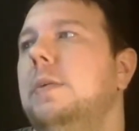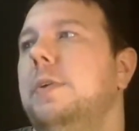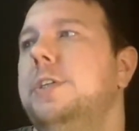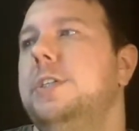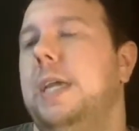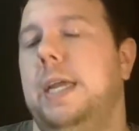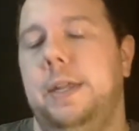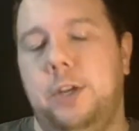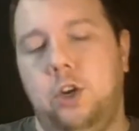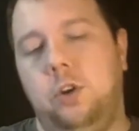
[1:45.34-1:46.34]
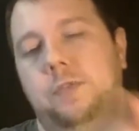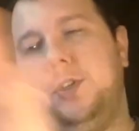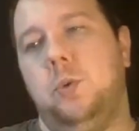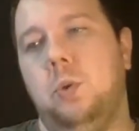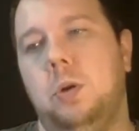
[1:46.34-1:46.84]
which is a curved
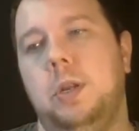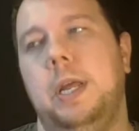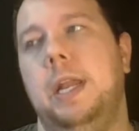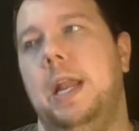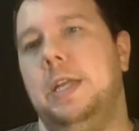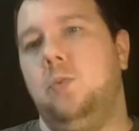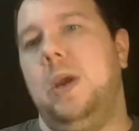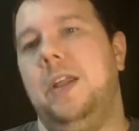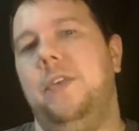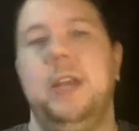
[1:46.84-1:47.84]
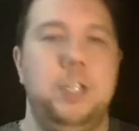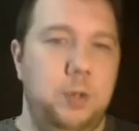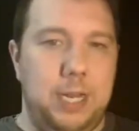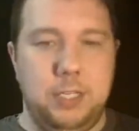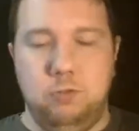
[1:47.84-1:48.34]
sword, and it has weight at the end,
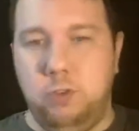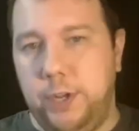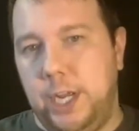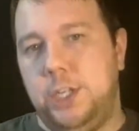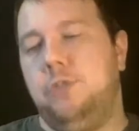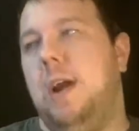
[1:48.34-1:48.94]
so it has a really nice